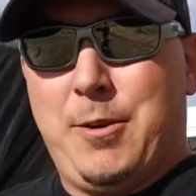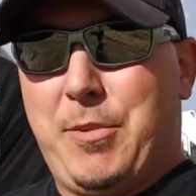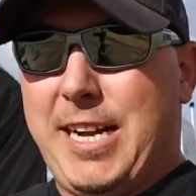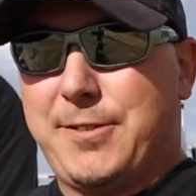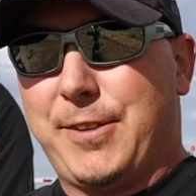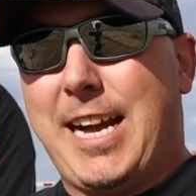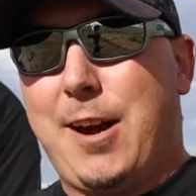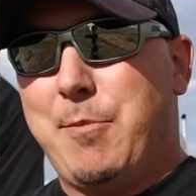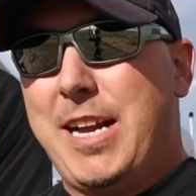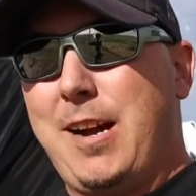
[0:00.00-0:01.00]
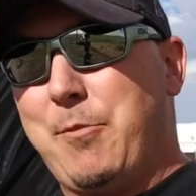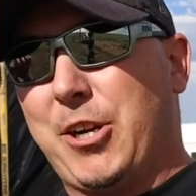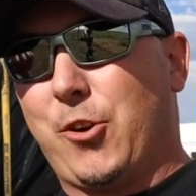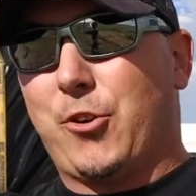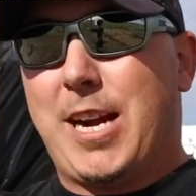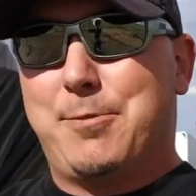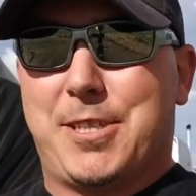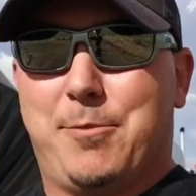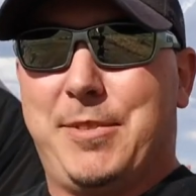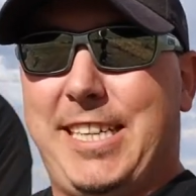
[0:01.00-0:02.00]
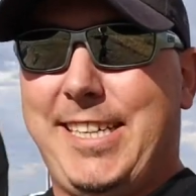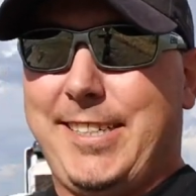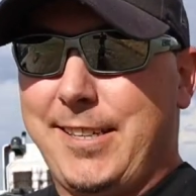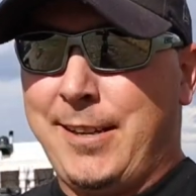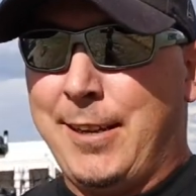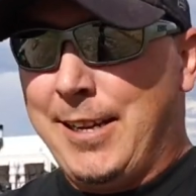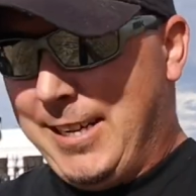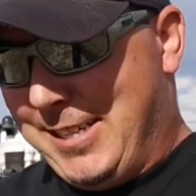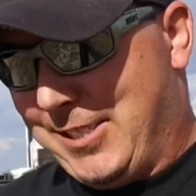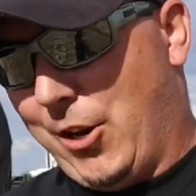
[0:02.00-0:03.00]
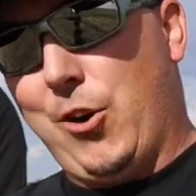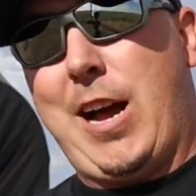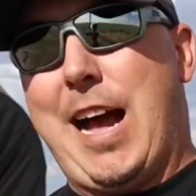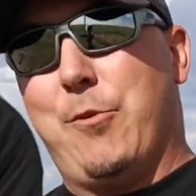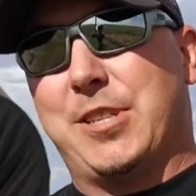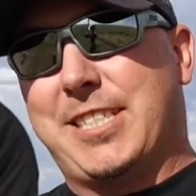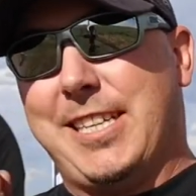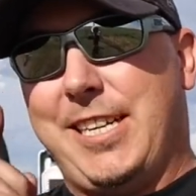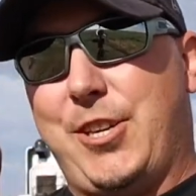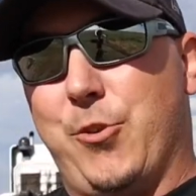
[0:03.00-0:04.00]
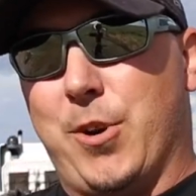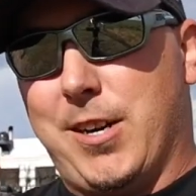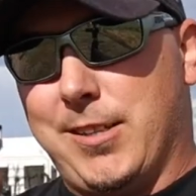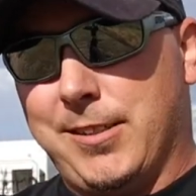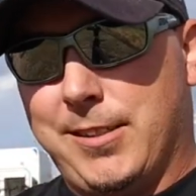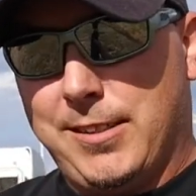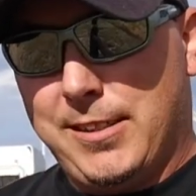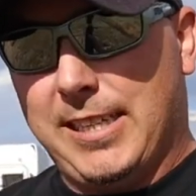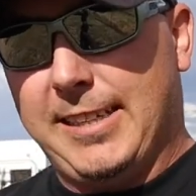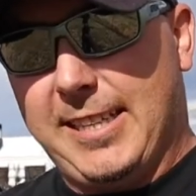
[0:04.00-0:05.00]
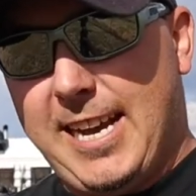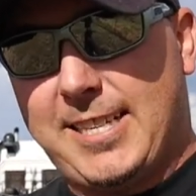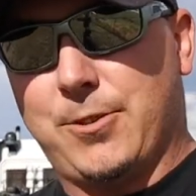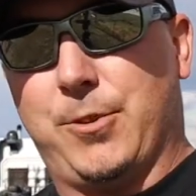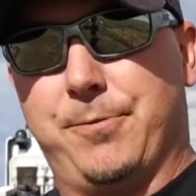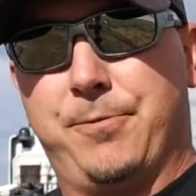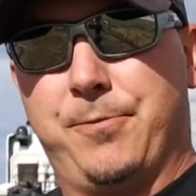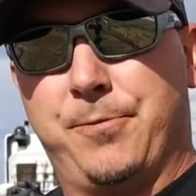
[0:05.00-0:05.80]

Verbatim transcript: But as for now, man, I'm gonna go grab something to eat. So I will see you all in the next one.